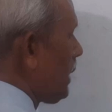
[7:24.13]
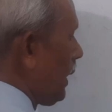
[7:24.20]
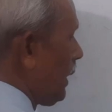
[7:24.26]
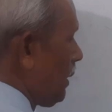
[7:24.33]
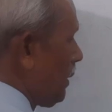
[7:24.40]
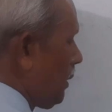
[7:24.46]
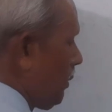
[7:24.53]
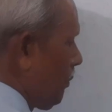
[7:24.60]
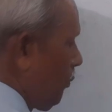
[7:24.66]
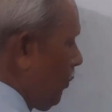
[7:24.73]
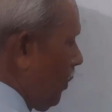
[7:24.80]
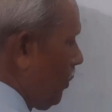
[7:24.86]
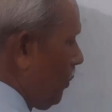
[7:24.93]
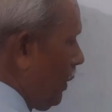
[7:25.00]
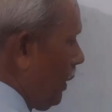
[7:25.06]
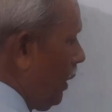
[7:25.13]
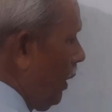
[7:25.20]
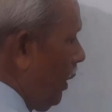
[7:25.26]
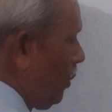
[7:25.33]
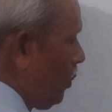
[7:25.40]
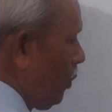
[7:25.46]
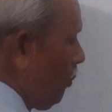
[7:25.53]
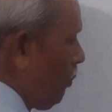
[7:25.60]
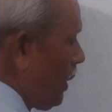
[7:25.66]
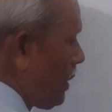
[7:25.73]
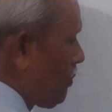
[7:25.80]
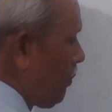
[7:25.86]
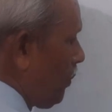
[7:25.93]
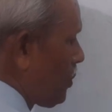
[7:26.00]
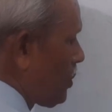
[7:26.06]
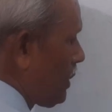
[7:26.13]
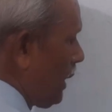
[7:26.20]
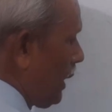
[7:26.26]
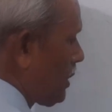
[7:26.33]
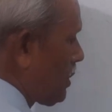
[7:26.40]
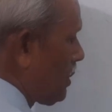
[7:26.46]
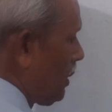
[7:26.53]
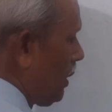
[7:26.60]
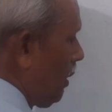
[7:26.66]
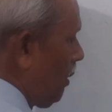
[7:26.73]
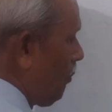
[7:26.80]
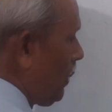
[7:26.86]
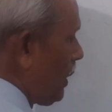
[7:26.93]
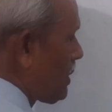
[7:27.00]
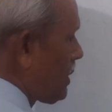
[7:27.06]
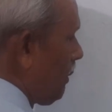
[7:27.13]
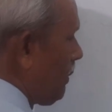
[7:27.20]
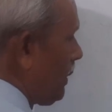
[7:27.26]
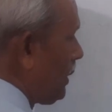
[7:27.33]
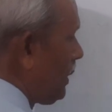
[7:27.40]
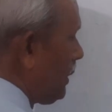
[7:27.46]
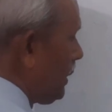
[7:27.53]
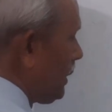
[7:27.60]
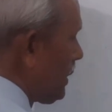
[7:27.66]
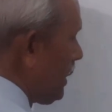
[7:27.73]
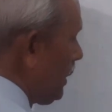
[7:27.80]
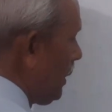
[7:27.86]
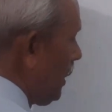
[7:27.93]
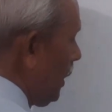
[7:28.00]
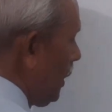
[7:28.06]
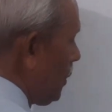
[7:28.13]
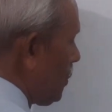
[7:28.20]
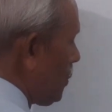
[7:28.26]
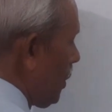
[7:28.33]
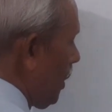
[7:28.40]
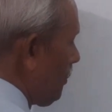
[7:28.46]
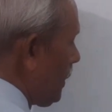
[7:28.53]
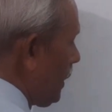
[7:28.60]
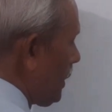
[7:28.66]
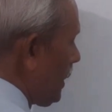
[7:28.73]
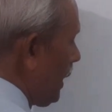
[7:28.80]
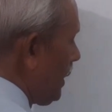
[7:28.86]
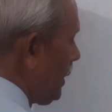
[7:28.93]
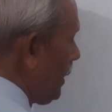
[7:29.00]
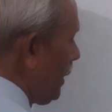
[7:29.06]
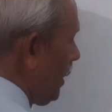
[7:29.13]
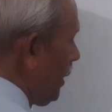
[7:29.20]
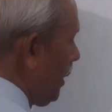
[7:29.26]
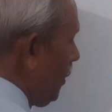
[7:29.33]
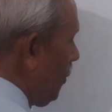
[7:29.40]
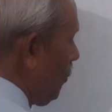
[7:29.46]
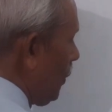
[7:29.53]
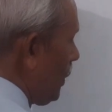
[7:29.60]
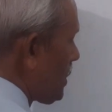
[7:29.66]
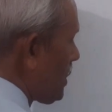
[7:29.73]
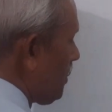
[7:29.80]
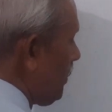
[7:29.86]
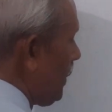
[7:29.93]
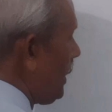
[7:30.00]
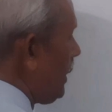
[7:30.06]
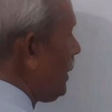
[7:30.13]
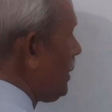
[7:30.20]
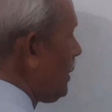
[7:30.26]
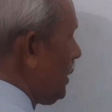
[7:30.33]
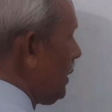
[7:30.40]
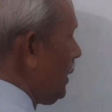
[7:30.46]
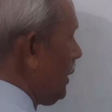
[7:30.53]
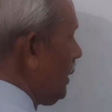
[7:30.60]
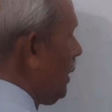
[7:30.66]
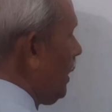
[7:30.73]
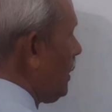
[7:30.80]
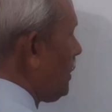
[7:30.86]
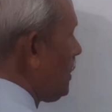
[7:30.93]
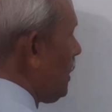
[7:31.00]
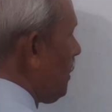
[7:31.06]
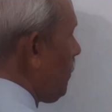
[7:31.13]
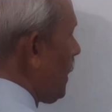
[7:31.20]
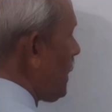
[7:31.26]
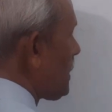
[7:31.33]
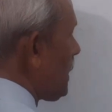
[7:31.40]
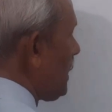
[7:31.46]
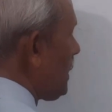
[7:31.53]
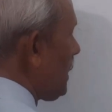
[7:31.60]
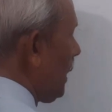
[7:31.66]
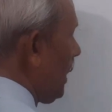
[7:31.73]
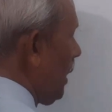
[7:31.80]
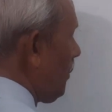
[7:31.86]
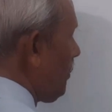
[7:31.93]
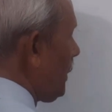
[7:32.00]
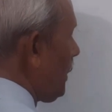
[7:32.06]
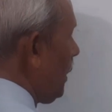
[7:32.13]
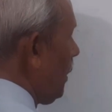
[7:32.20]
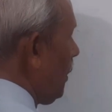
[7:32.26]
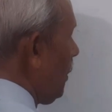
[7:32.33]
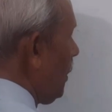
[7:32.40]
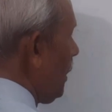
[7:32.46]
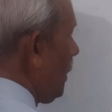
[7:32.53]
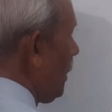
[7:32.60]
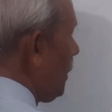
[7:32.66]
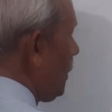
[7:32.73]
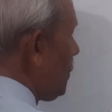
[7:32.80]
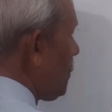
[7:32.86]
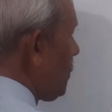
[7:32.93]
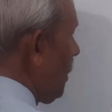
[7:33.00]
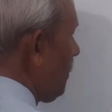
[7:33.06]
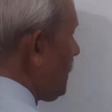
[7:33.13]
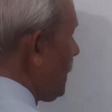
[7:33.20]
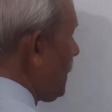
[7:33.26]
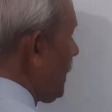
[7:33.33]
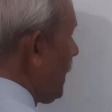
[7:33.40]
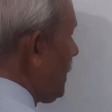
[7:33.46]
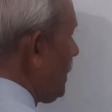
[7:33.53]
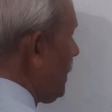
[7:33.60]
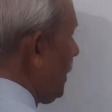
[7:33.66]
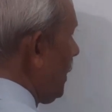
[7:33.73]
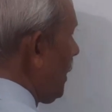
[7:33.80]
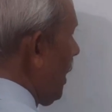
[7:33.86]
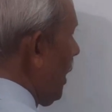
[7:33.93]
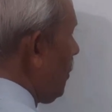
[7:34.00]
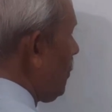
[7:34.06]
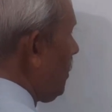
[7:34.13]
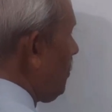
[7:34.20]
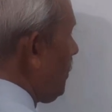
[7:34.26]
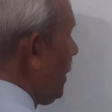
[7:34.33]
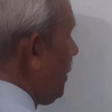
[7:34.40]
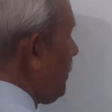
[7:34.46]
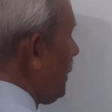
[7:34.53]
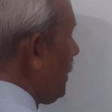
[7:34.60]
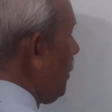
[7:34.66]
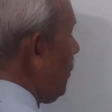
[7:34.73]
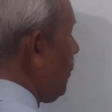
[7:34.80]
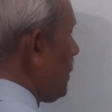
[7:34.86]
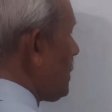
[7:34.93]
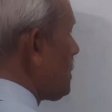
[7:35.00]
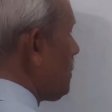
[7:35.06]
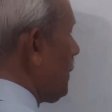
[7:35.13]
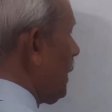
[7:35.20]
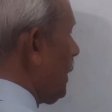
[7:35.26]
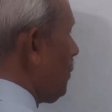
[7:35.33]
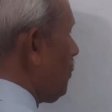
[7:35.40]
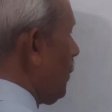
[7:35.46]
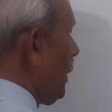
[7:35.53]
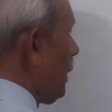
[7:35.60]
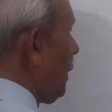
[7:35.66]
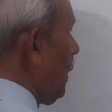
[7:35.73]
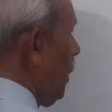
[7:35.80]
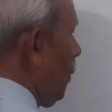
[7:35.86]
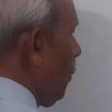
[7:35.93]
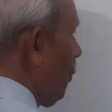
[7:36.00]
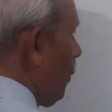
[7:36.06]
Take it forward. 2 plus 4, 6 plus 7, 13. Drop the 10 here. What's remaining? 3. 3 plus 8, 11. Drop the 10 here. Out of 11, what's remaining? 1.